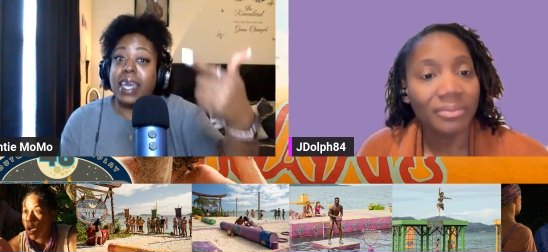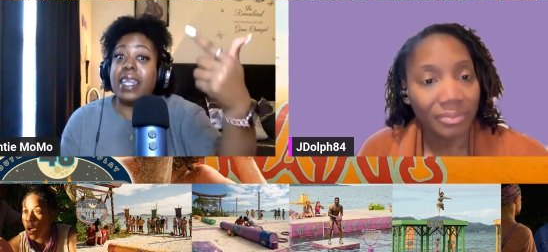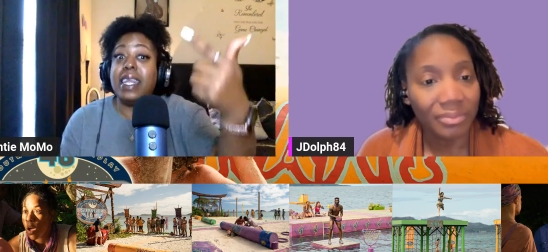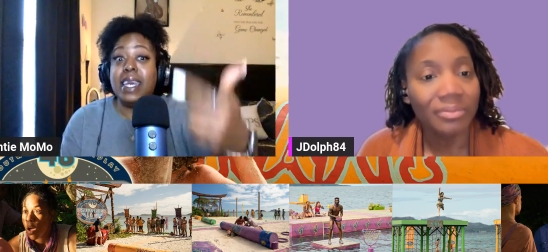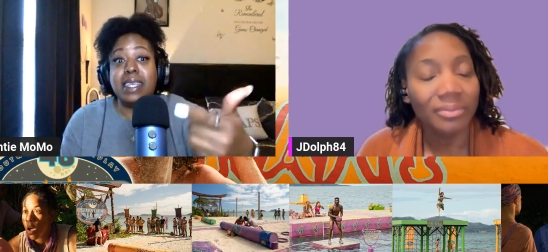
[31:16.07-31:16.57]
Speaker 1: At
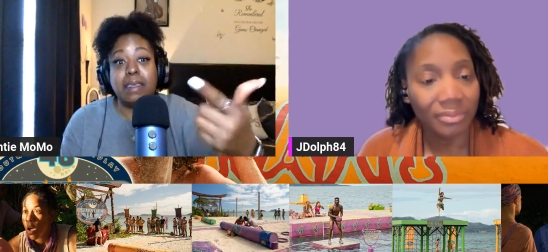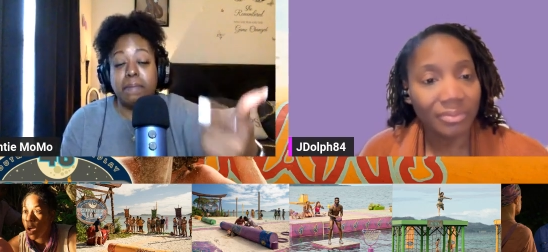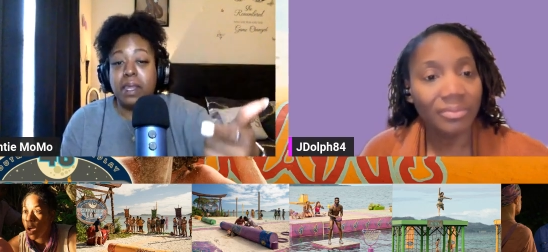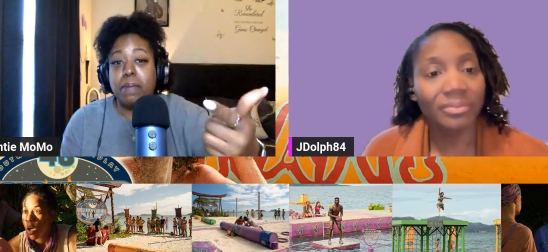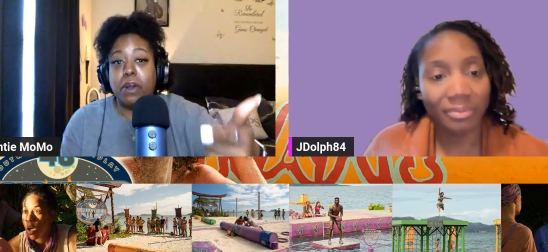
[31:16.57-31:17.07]
least the
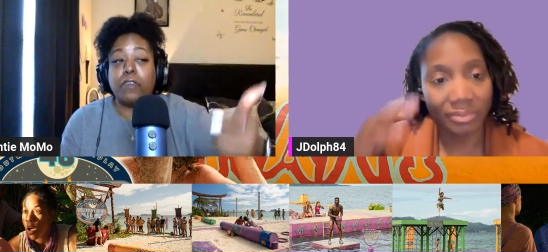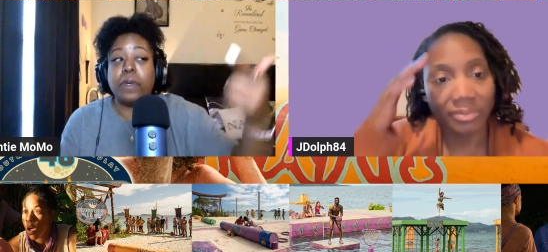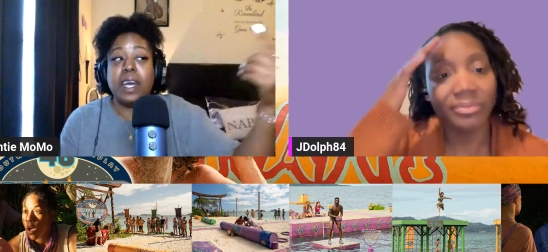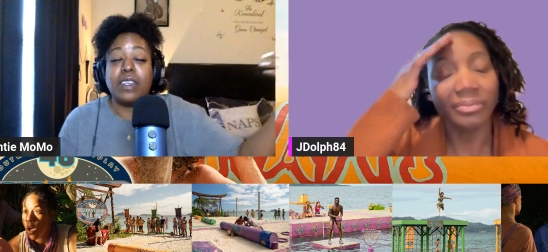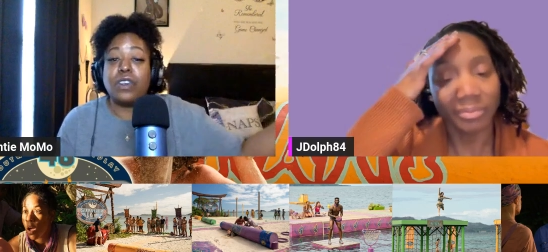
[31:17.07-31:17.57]
mm-hmm. mini merge,
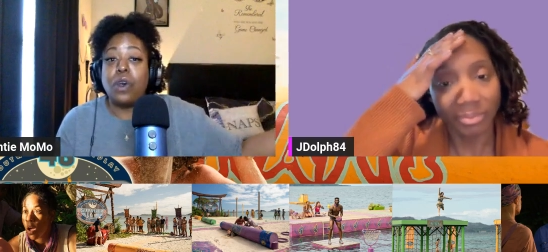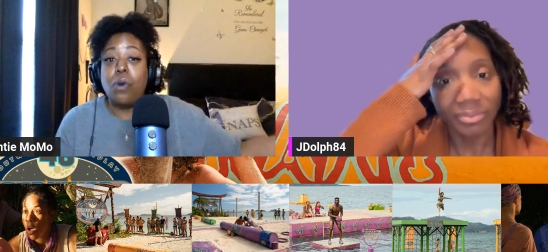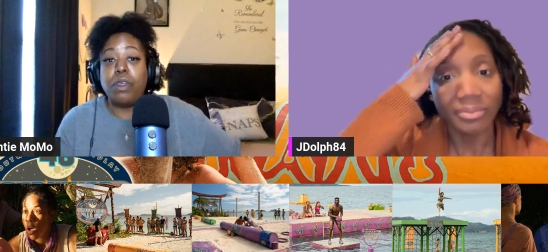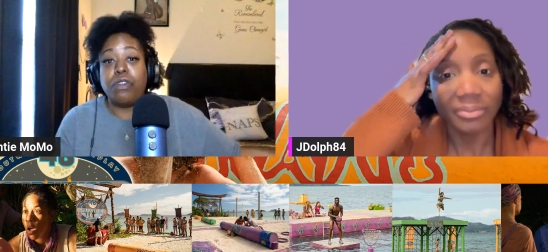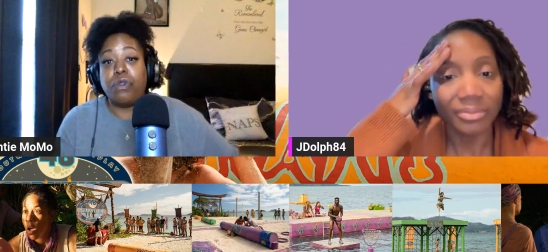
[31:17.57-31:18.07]
because there's
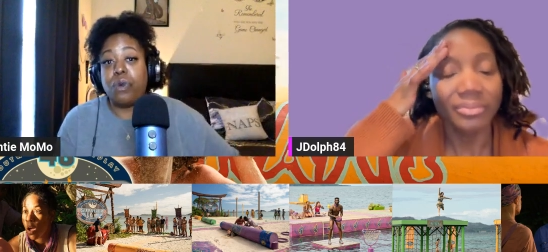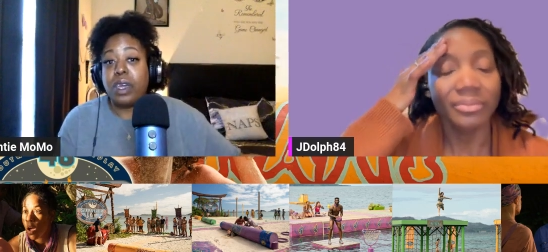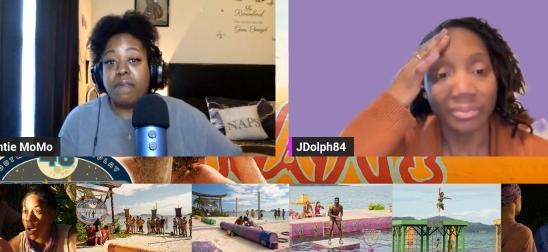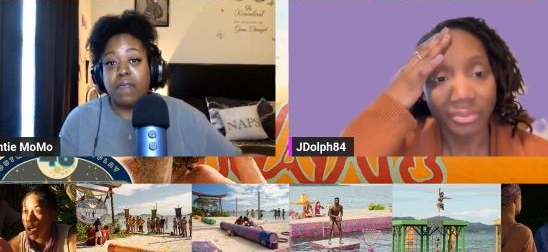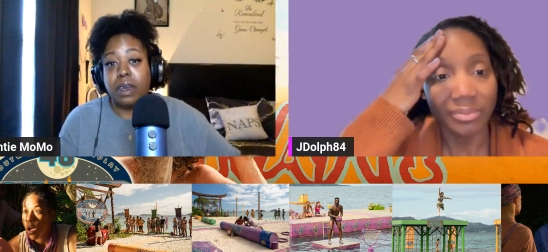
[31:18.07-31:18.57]
only
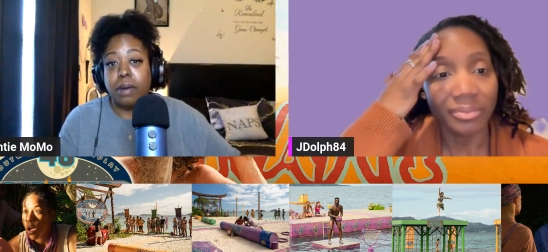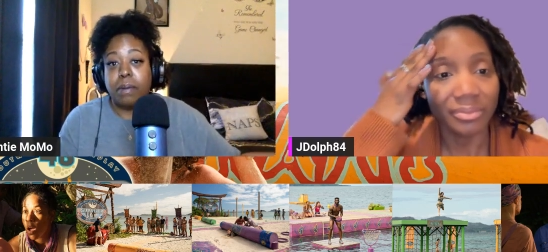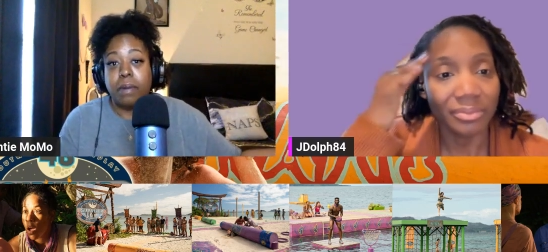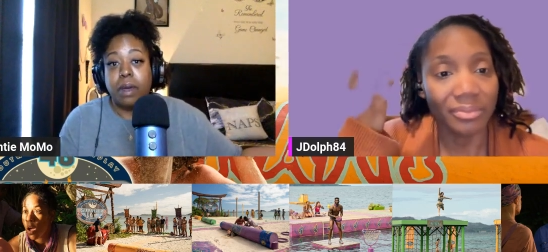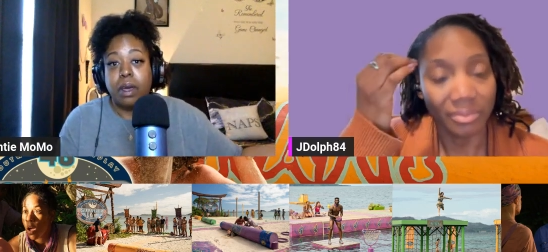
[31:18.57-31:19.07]
three of
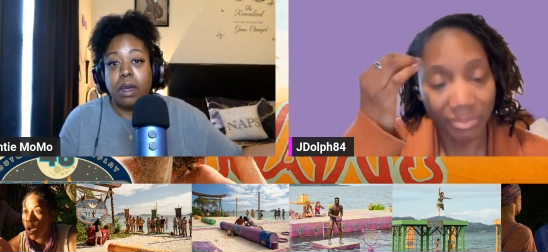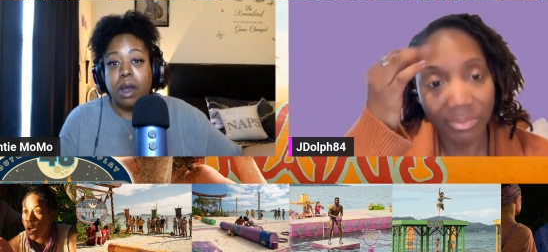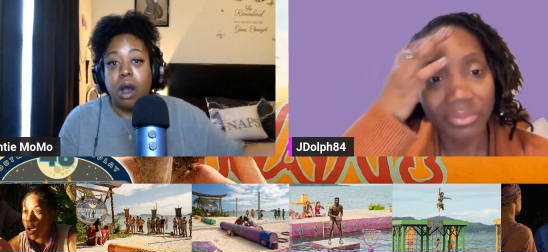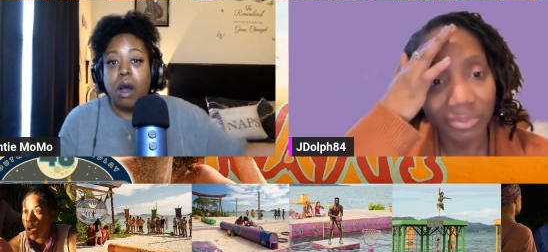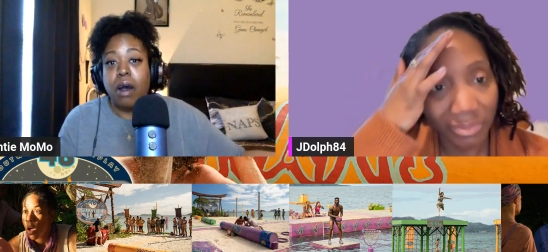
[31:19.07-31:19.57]
them
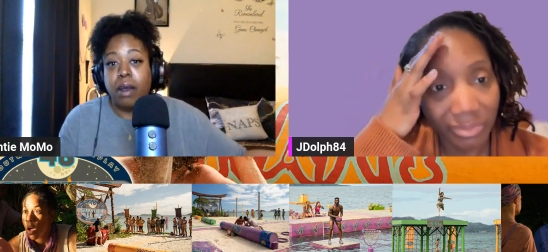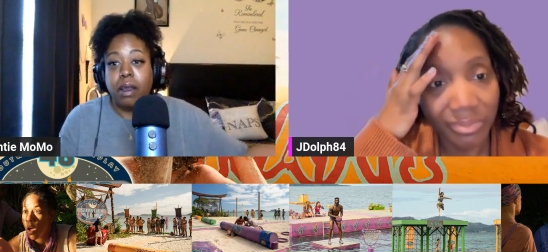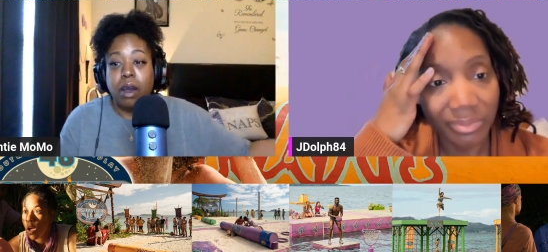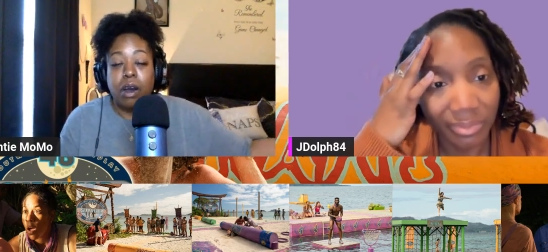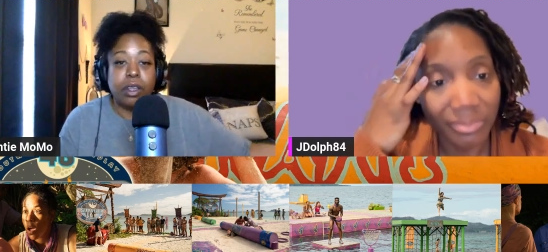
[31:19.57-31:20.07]

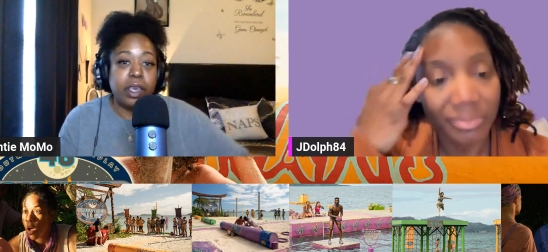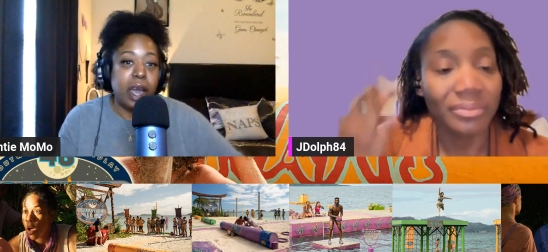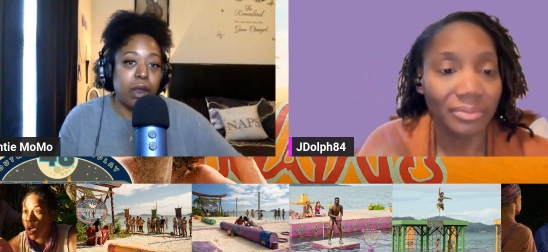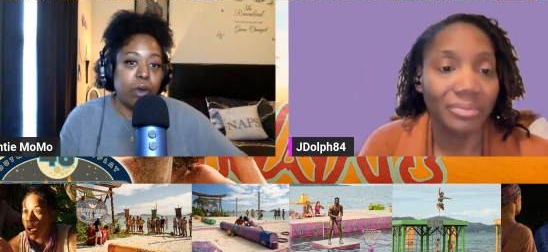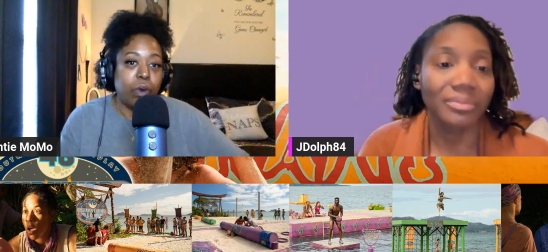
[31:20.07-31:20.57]
on on
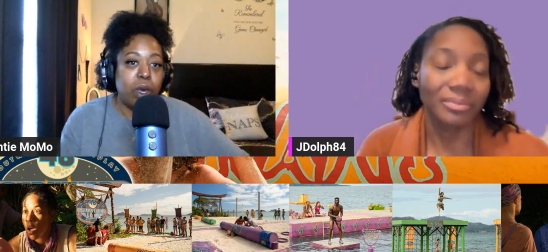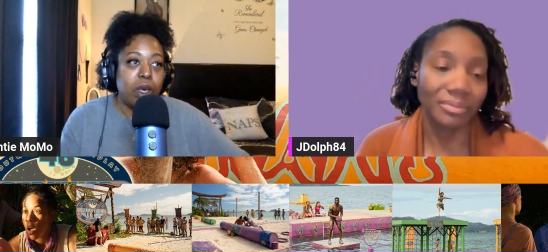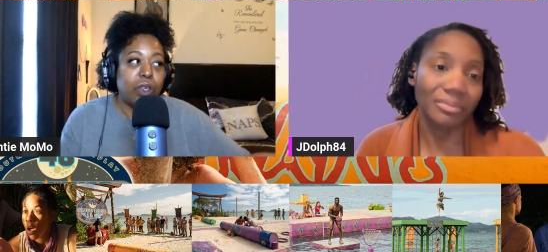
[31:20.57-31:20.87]
Yanu.